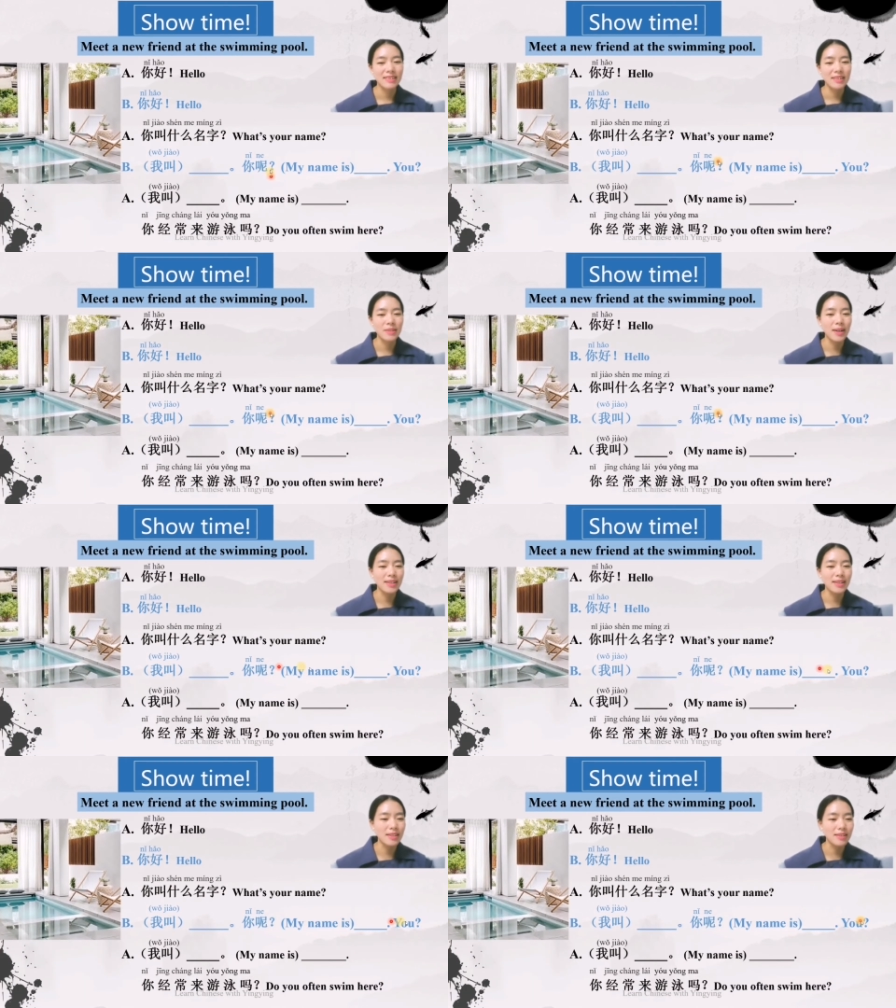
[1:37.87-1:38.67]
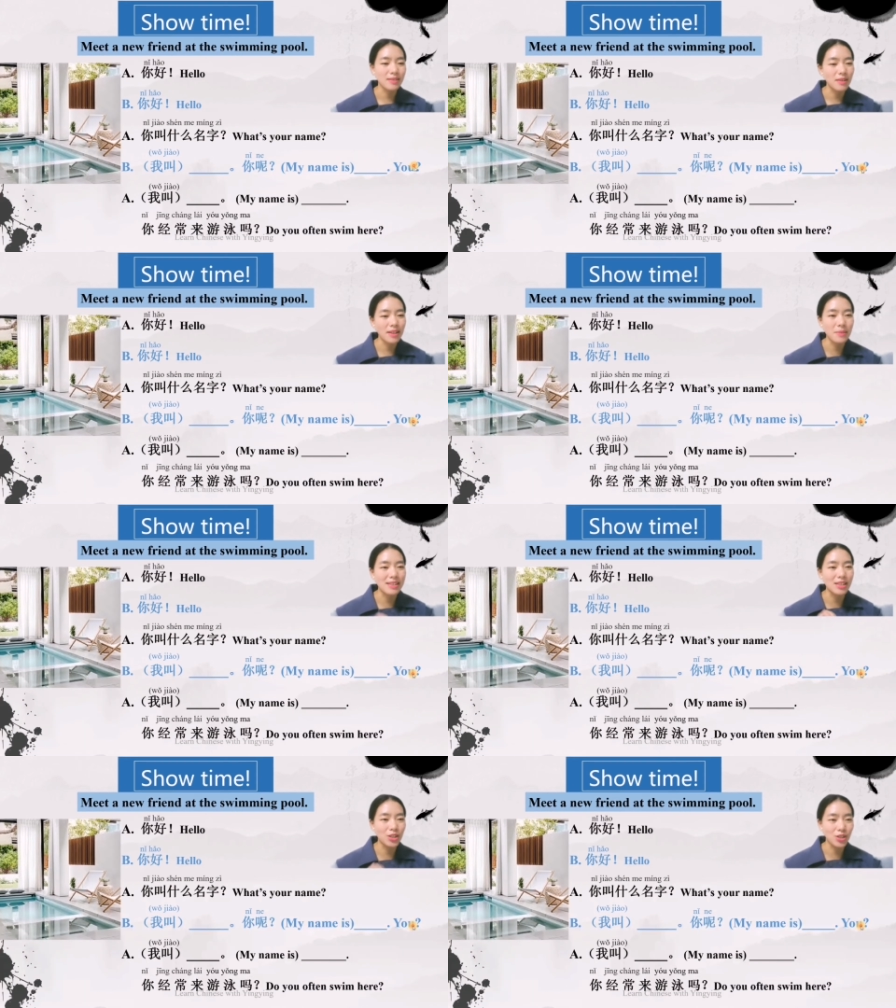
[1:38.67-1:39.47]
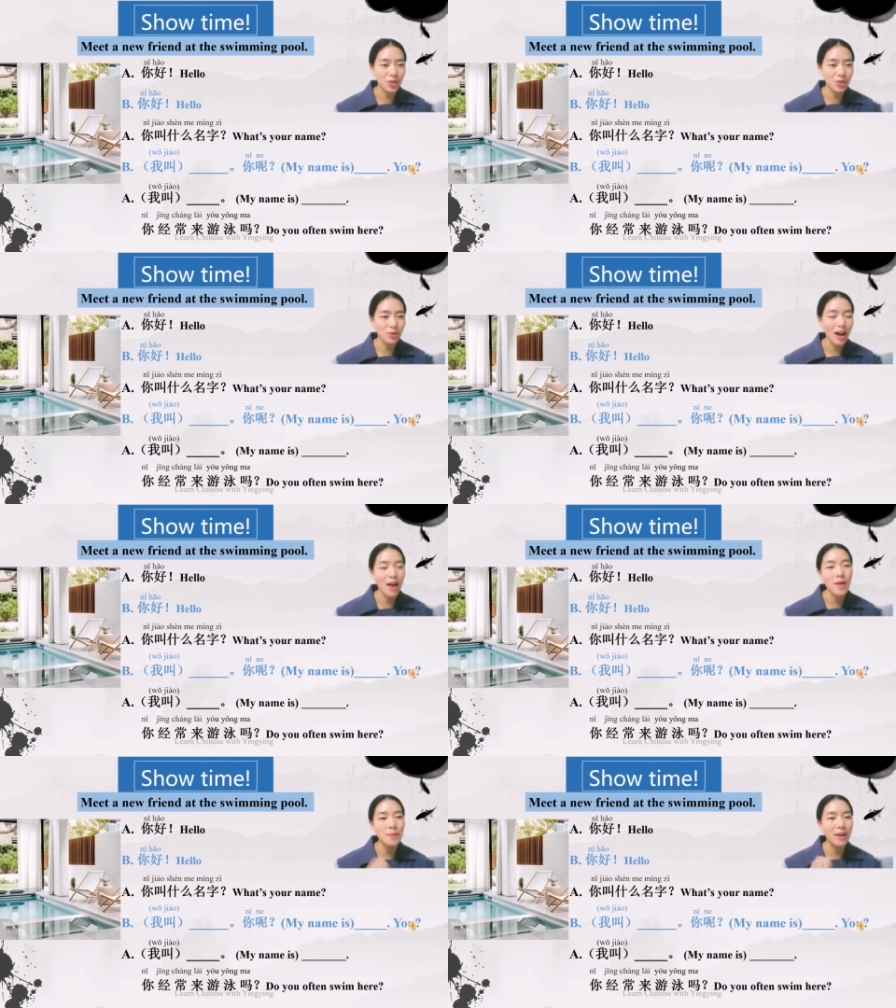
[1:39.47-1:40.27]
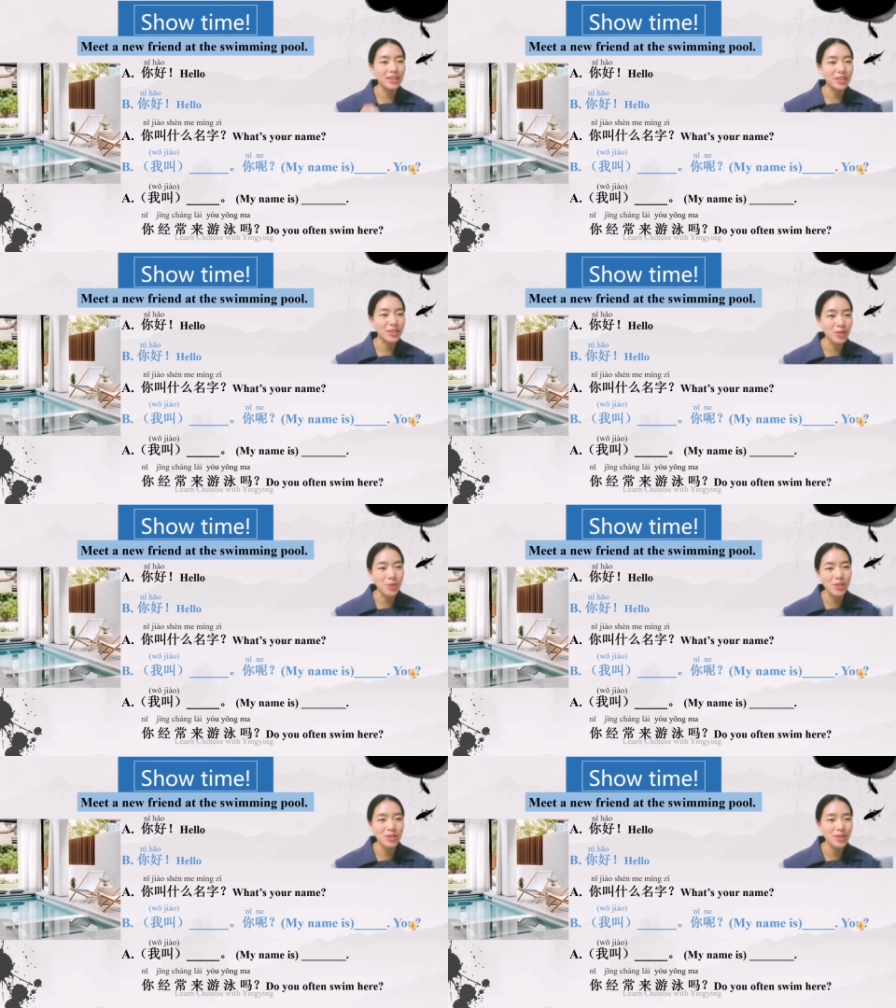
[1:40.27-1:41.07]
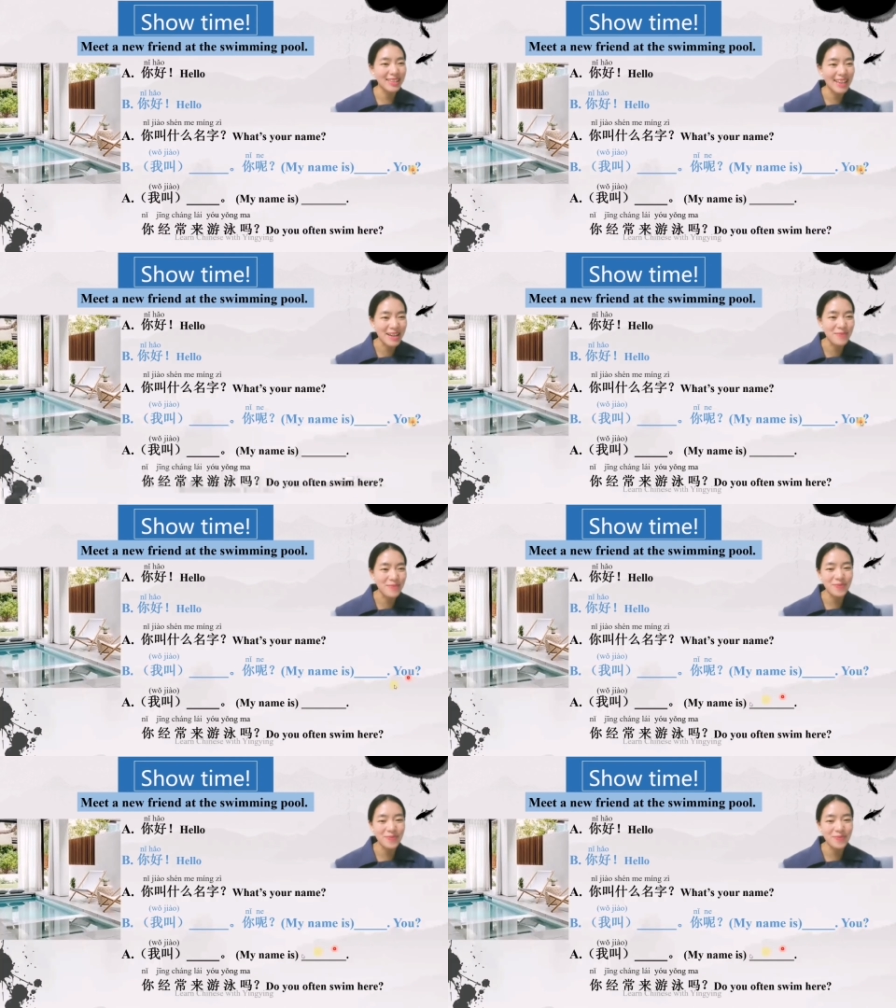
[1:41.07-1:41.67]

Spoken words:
You might say it means you. How about you? What's your name?